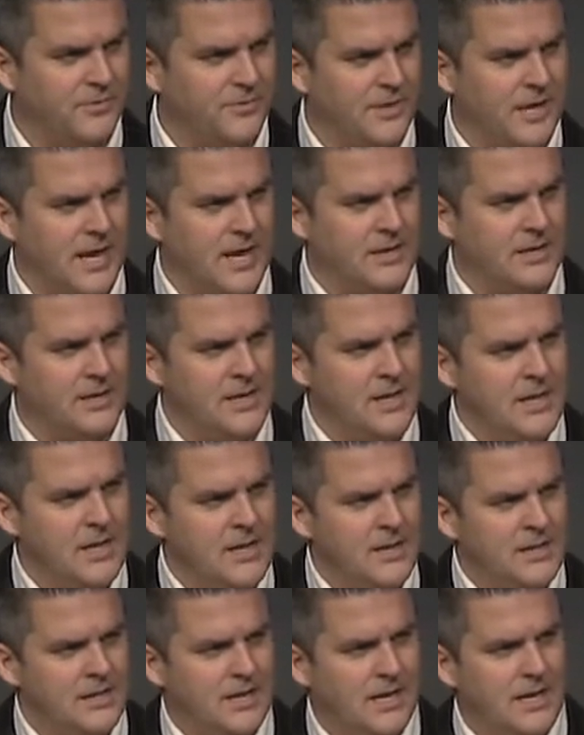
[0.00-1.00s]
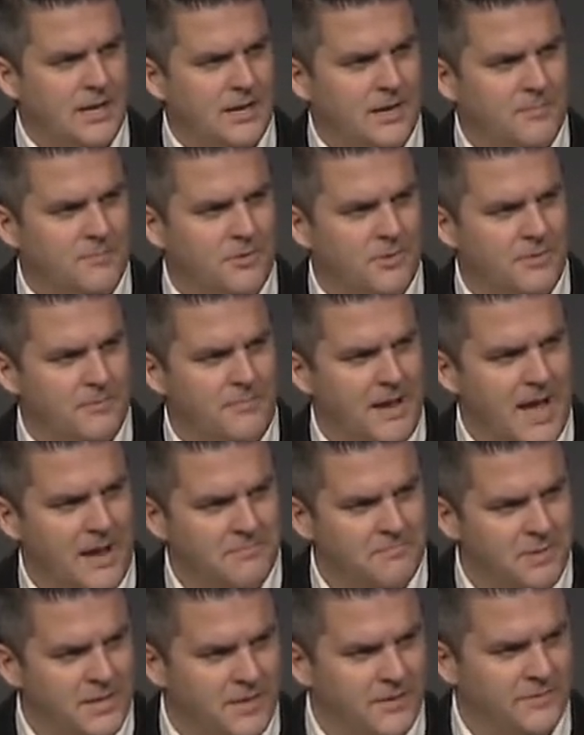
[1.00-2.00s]
that that uh, Brother
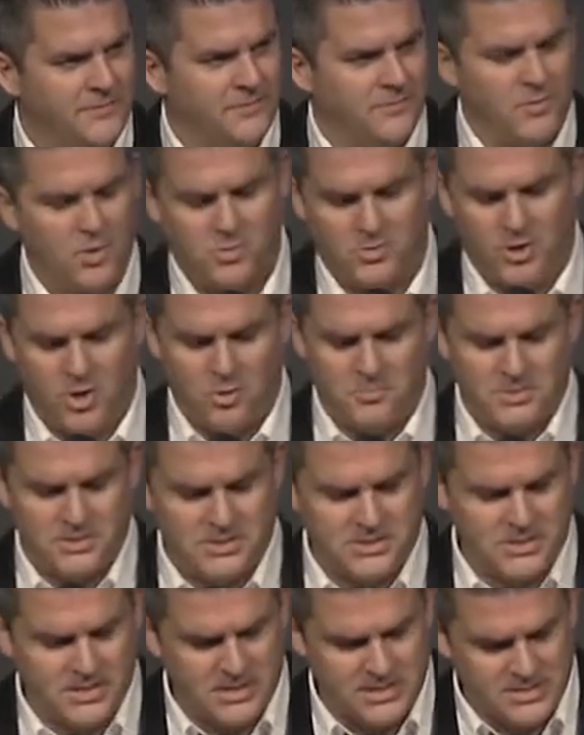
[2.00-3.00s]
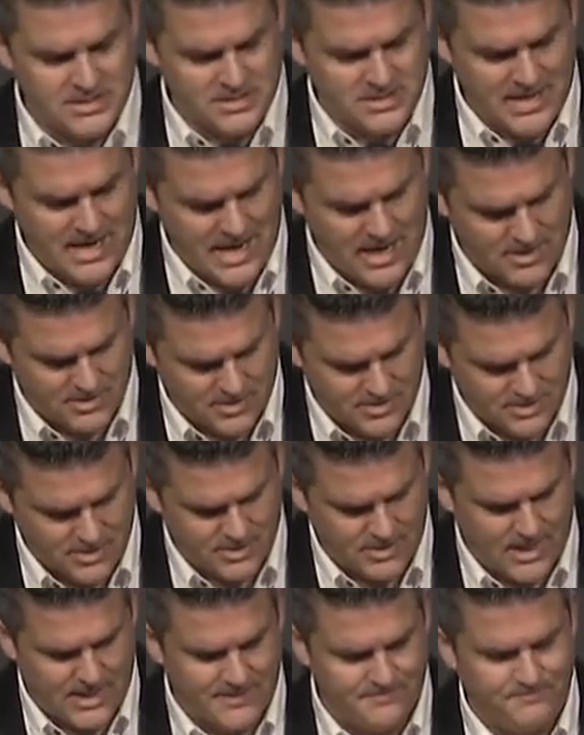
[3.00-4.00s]
Matt Bennett from Oklahoma City is in the house
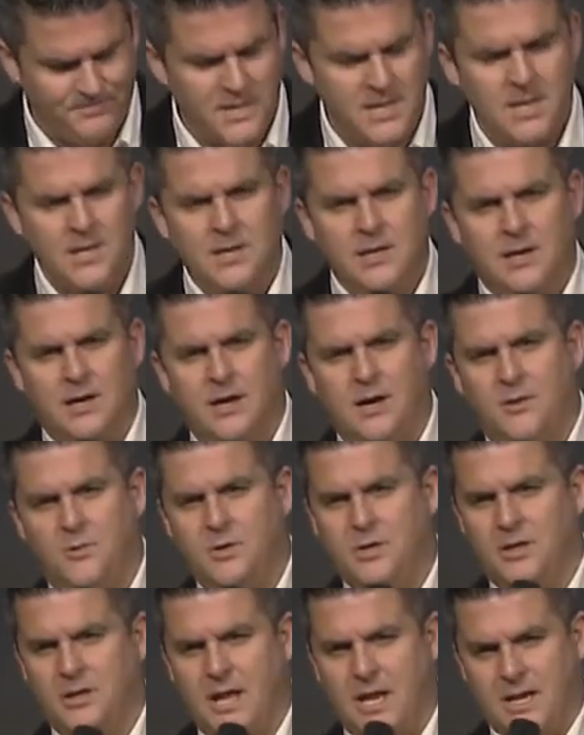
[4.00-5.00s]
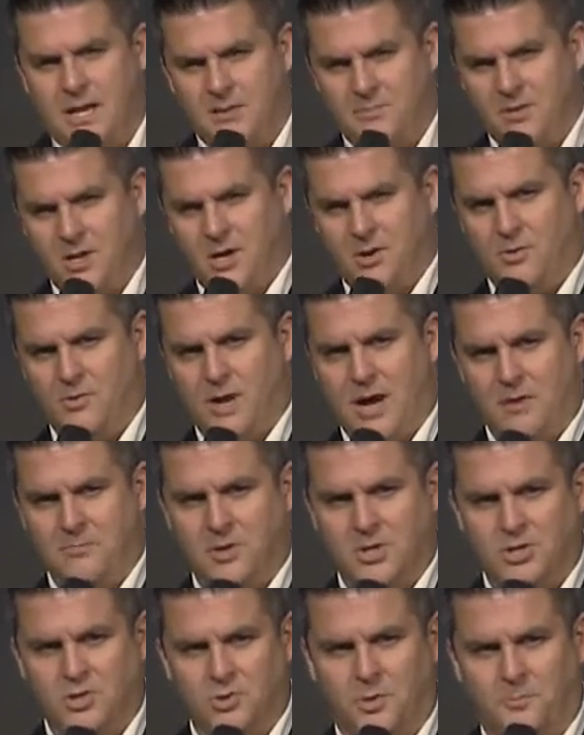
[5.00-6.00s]
tonight. Uh, will you let him know how
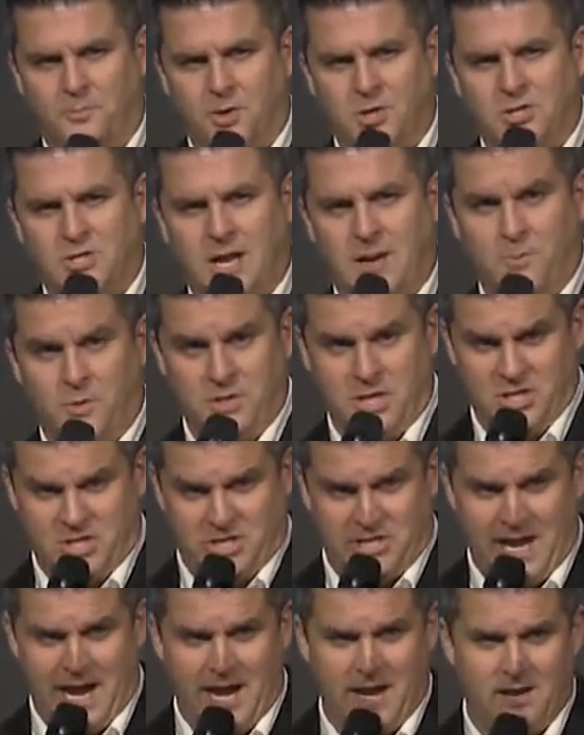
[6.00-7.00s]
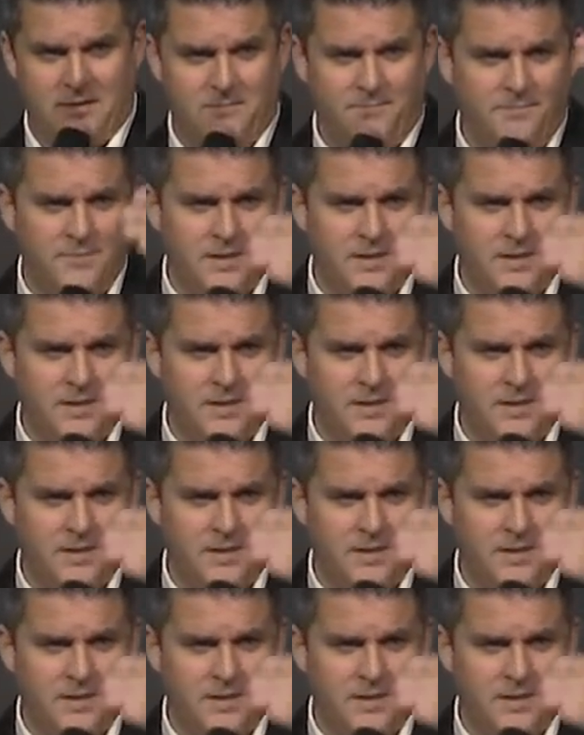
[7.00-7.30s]
much you appreciate? Will you stand?